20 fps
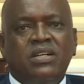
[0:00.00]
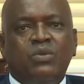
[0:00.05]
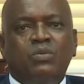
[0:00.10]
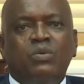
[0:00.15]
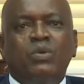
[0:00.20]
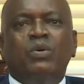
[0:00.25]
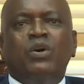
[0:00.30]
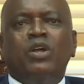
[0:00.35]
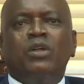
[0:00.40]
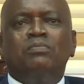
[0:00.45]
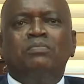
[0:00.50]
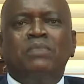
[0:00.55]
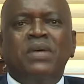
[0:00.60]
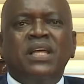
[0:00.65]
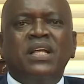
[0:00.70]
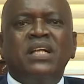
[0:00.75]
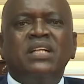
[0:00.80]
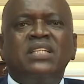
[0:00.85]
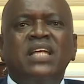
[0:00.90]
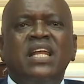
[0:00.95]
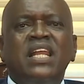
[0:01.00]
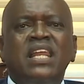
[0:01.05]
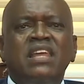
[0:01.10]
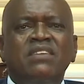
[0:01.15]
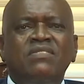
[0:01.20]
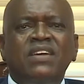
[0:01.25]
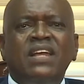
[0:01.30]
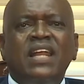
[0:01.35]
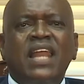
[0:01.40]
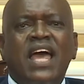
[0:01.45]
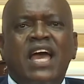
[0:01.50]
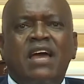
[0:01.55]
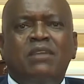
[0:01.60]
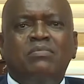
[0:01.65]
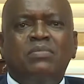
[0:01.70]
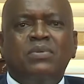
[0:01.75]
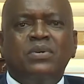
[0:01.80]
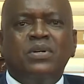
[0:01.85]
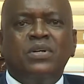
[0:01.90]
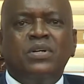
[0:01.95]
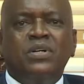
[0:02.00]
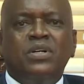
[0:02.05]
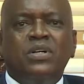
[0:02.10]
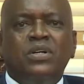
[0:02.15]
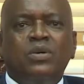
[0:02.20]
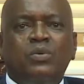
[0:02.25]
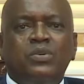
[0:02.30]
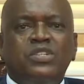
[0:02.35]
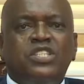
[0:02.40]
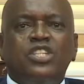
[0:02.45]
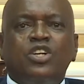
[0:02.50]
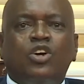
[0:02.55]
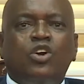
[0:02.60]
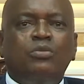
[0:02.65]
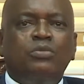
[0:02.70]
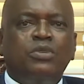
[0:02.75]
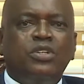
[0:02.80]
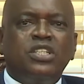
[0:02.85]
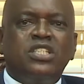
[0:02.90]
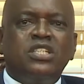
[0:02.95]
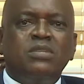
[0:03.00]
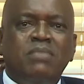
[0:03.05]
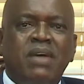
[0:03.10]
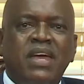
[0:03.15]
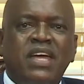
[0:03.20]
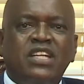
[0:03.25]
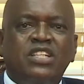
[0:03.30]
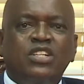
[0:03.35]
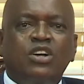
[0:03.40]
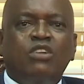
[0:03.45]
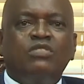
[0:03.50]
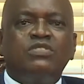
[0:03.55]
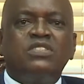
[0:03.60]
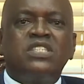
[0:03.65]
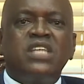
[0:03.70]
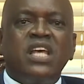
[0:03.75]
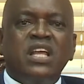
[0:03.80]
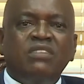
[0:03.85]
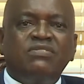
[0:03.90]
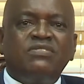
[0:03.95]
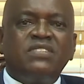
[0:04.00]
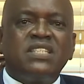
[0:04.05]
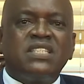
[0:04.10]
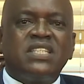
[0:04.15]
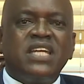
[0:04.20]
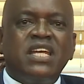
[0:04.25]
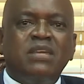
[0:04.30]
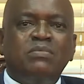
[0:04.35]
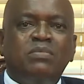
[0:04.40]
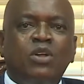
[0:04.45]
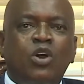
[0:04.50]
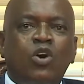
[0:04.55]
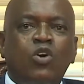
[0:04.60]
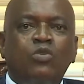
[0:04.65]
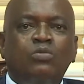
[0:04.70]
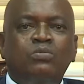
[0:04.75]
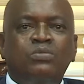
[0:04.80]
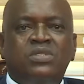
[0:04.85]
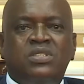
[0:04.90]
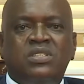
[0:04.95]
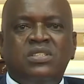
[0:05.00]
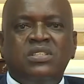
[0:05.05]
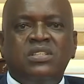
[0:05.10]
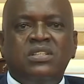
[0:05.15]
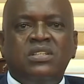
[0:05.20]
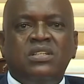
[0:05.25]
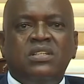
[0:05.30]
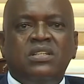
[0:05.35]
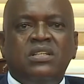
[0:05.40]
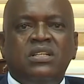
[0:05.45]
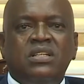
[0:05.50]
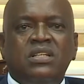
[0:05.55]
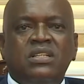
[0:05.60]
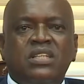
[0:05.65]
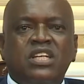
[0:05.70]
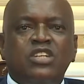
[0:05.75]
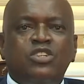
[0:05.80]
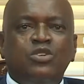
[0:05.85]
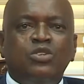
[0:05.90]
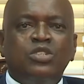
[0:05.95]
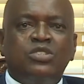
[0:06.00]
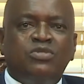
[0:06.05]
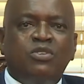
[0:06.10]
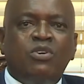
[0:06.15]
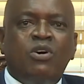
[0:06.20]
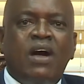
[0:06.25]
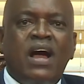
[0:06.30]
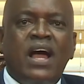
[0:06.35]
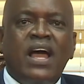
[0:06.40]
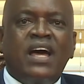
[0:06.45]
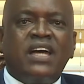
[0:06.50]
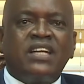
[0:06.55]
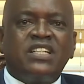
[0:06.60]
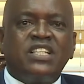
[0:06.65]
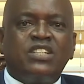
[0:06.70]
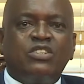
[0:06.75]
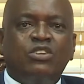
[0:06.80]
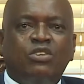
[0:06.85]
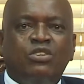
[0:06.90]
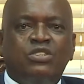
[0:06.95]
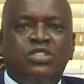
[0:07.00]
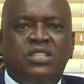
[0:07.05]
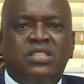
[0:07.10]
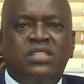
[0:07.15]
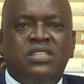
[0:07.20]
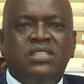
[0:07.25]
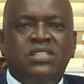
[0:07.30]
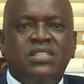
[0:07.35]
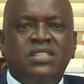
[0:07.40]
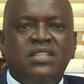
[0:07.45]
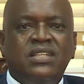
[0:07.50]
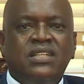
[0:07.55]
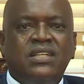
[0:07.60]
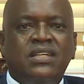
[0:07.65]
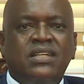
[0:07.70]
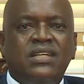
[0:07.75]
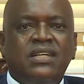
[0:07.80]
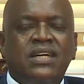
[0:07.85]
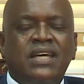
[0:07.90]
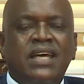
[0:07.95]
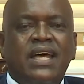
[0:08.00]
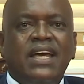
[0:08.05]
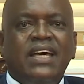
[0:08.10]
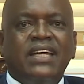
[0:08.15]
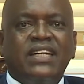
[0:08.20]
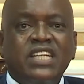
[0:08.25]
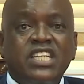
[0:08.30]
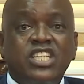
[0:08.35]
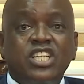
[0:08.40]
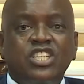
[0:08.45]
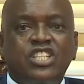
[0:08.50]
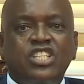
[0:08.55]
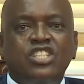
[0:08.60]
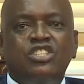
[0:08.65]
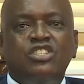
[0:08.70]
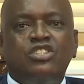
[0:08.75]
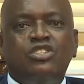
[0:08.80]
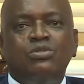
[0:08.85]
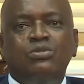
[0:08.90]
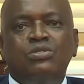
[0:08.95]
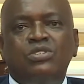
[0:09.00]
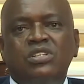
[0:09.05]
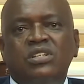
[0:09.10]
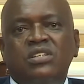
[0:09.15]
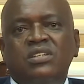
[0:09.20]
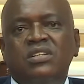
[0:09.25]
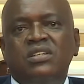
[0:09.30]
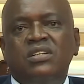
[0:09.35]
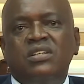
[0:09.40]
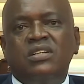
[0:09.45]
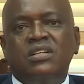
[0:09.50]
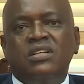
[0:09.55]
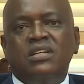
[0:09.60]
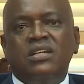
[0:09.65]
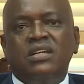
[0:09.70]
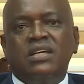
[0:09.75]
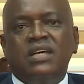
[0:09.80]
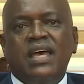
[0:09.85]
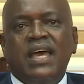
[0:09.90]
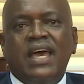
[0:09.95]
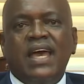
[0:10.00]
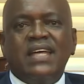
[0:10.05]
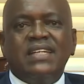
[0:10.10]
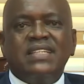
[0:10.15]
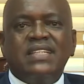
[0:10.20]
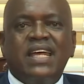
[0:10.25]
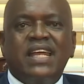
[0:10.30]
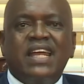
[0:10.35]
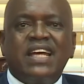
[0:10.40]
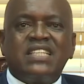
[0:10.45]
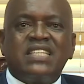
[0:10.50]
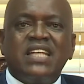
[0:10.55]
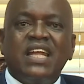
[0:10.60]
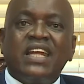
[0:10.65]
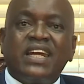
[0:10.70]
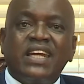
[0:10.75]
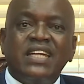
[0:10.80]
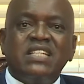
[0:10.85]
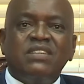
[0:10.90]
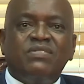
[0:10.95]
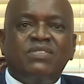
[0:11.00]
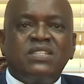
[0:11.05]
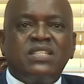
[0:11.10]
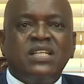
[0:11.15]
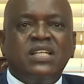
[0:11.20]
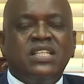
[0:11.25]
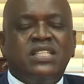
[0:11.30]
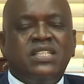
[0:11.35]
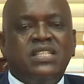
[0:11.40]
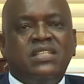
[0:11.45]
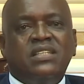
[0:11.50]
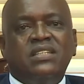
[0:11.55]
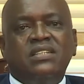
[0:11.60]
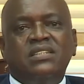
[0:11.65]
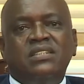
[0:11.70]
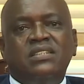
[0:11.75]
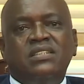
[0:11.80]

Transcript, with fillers: We will build a living lab, which is a community made of self-sustainable homes that use 4IR technologies a research institution, and an accelerator facility.